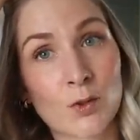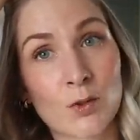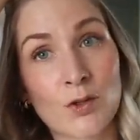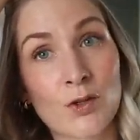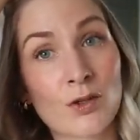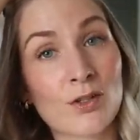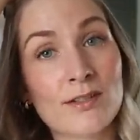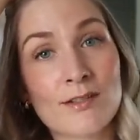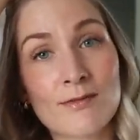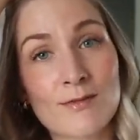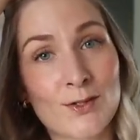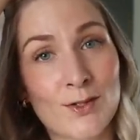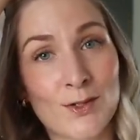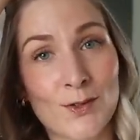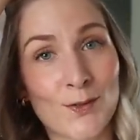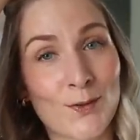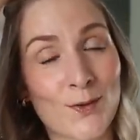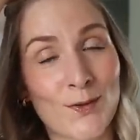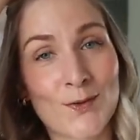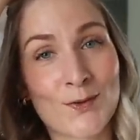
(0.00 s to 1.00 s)
good
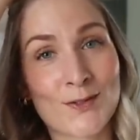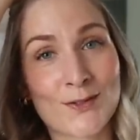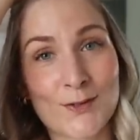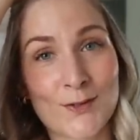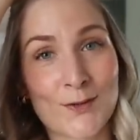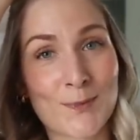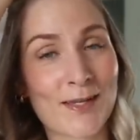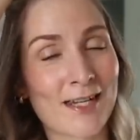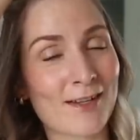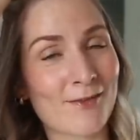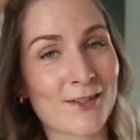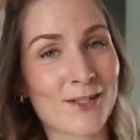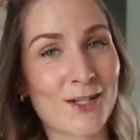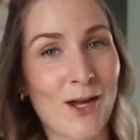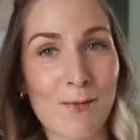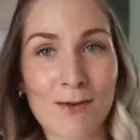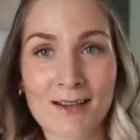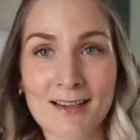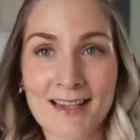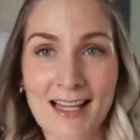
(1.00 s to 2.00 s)
to do a bit of a
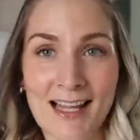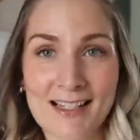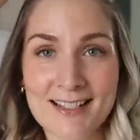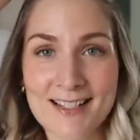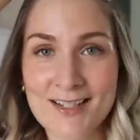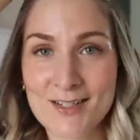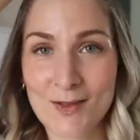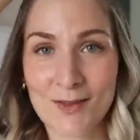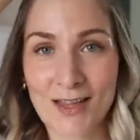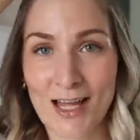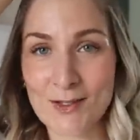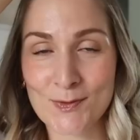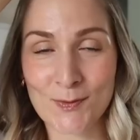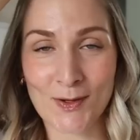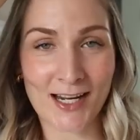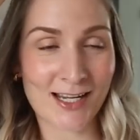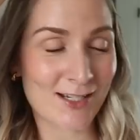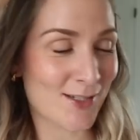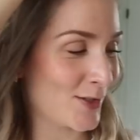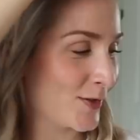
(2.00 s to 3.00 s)
double cleanse. So that's
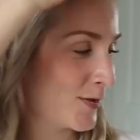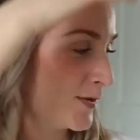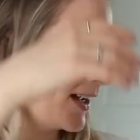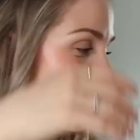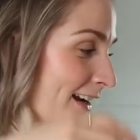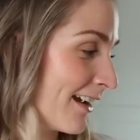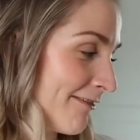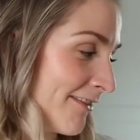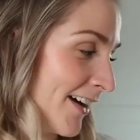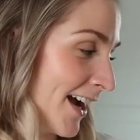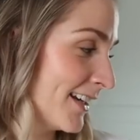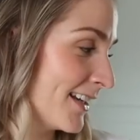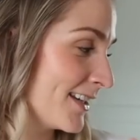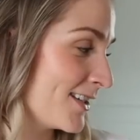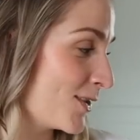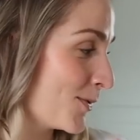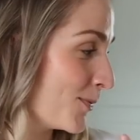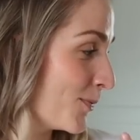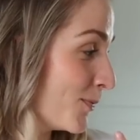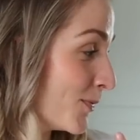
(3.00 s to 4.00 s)
what I do, and I find
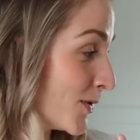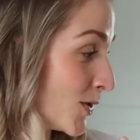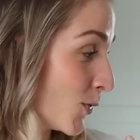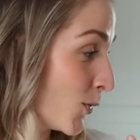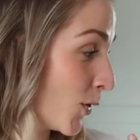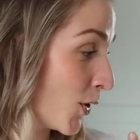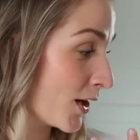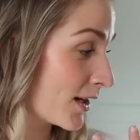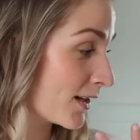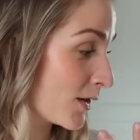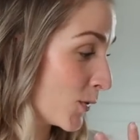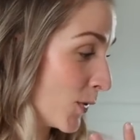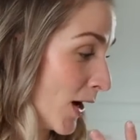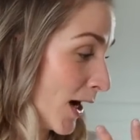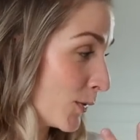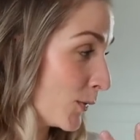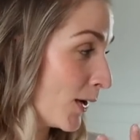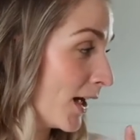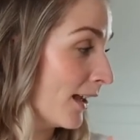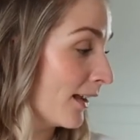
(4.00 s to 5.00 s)
it to work
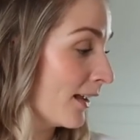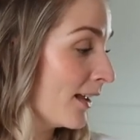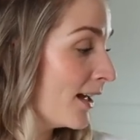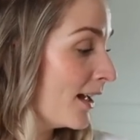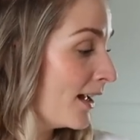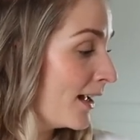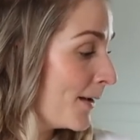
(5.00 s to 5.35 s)
quite well.